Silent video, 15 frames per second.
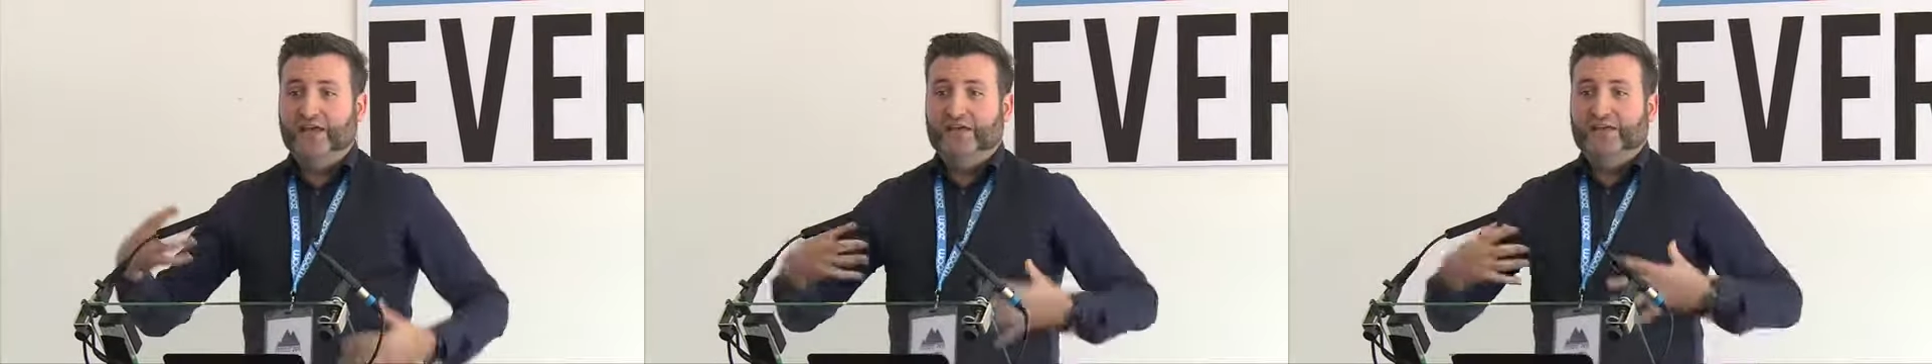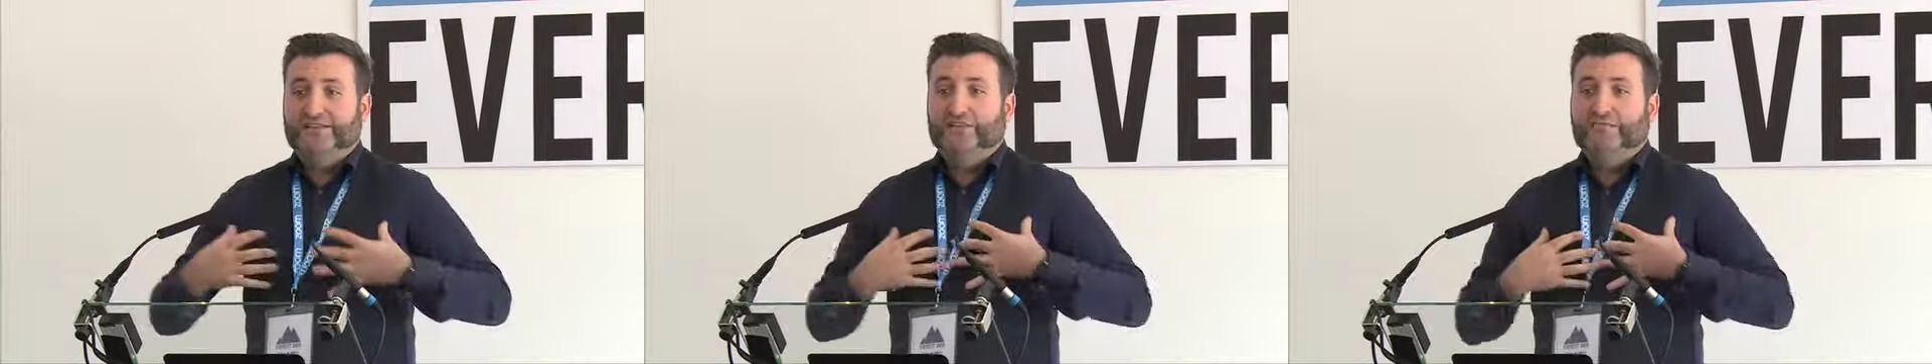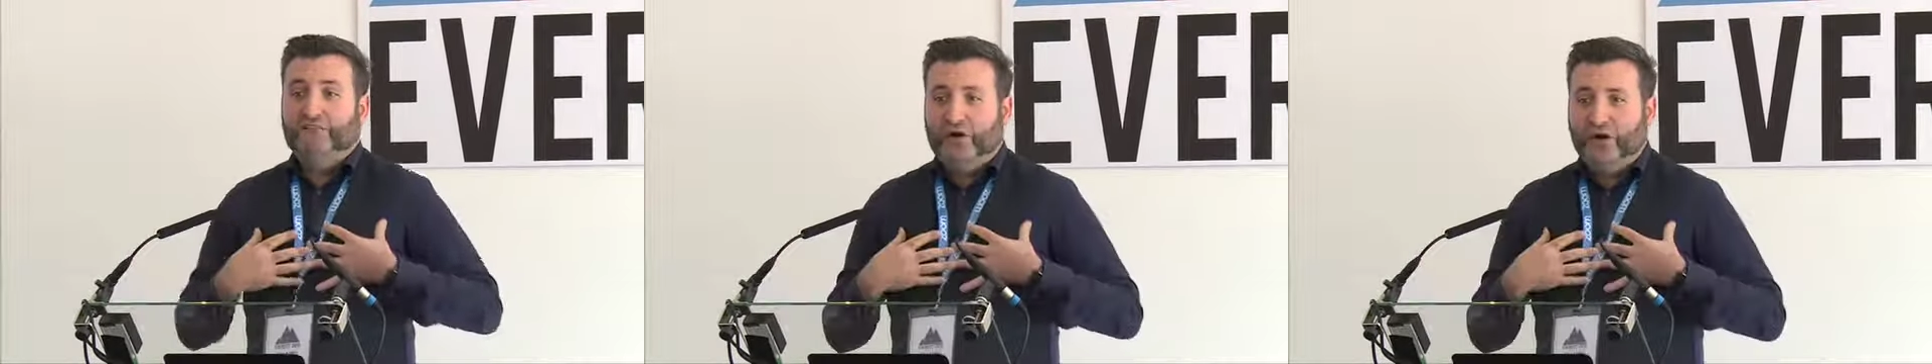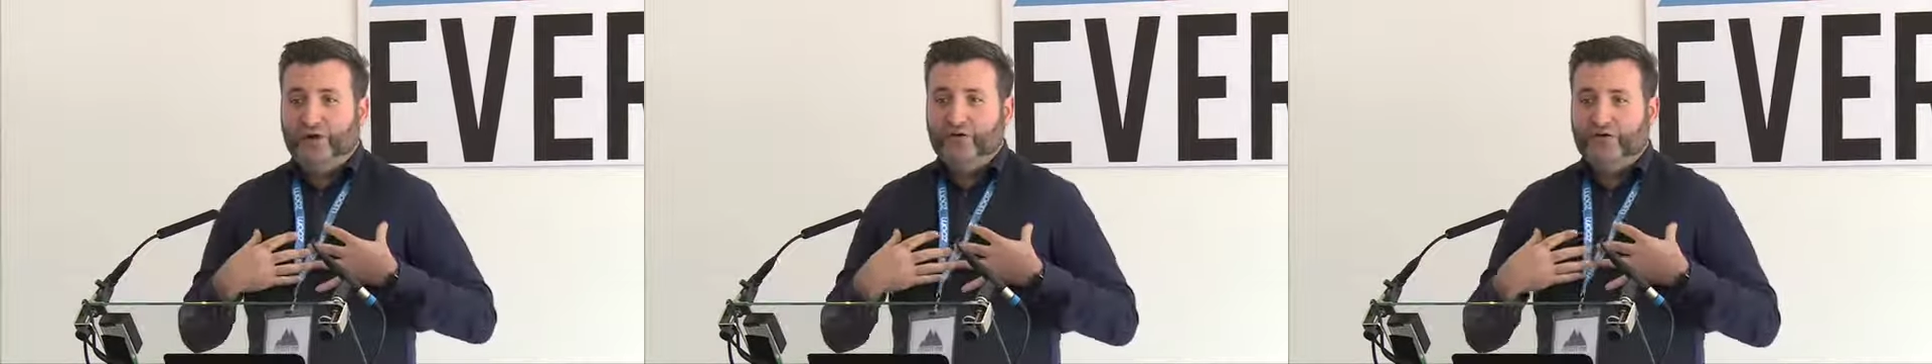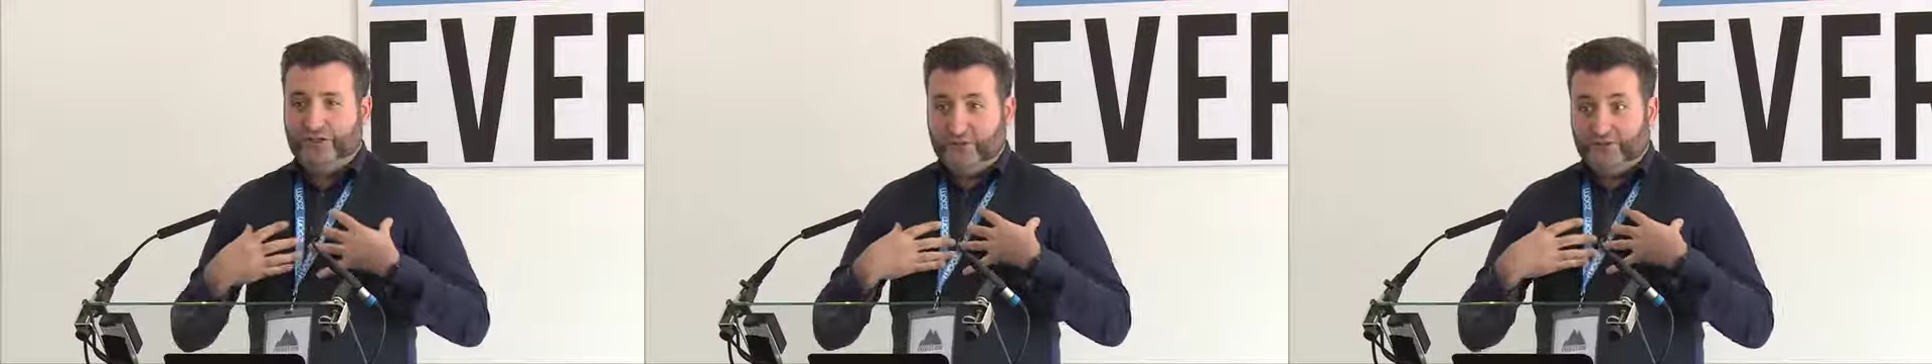as a
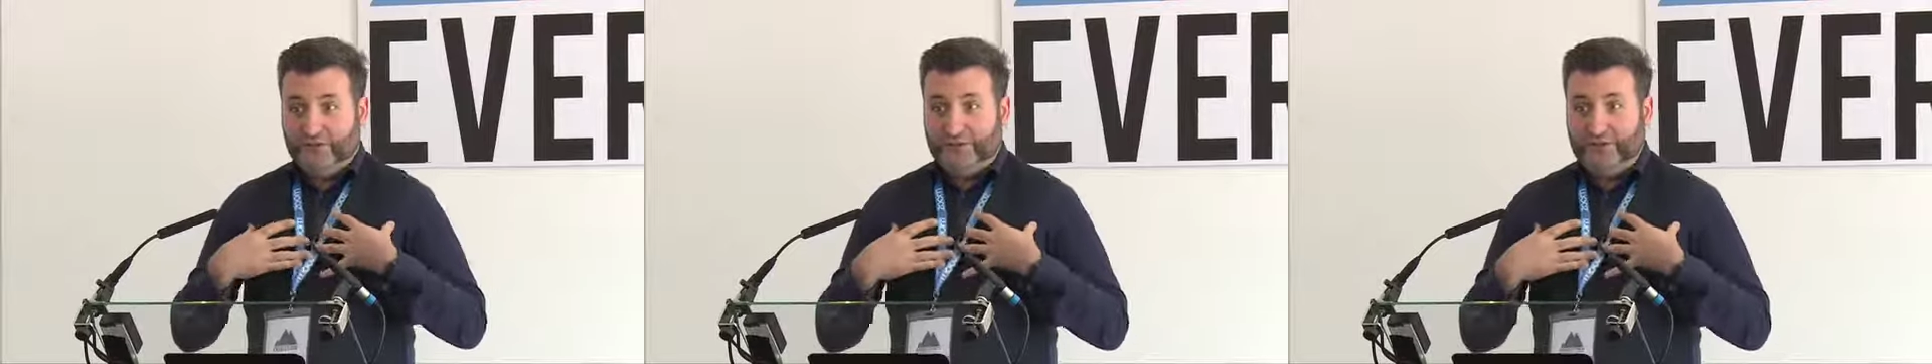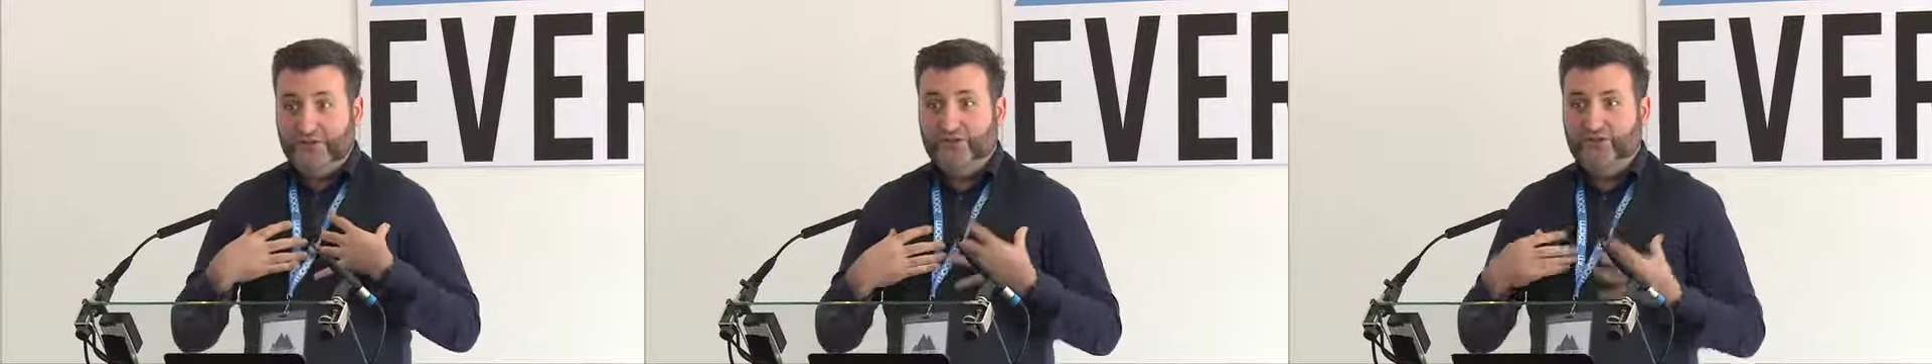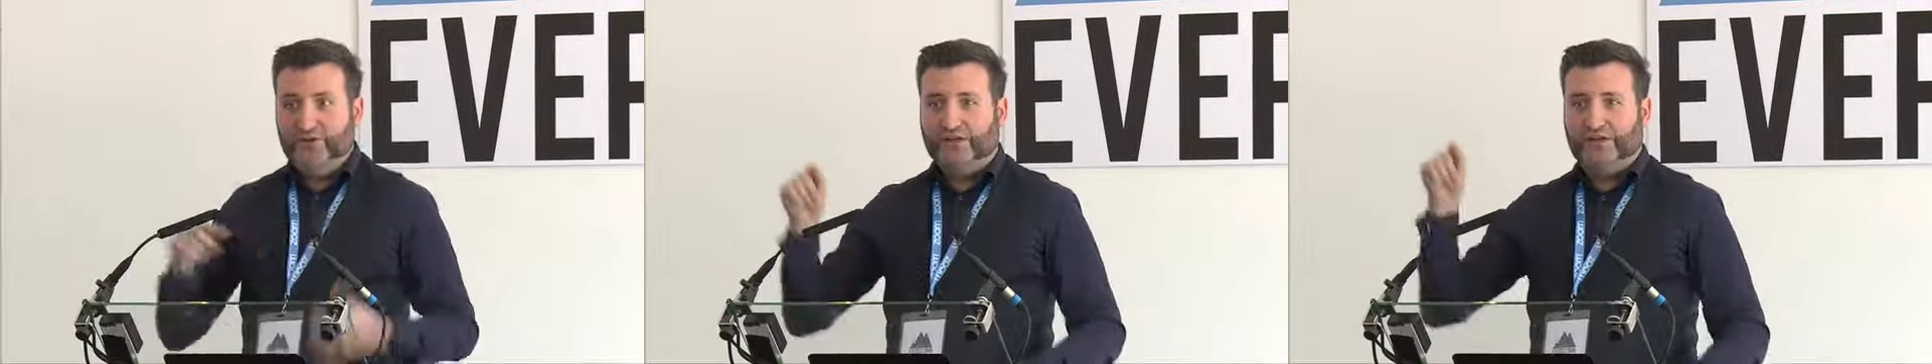moderator, as a teacher,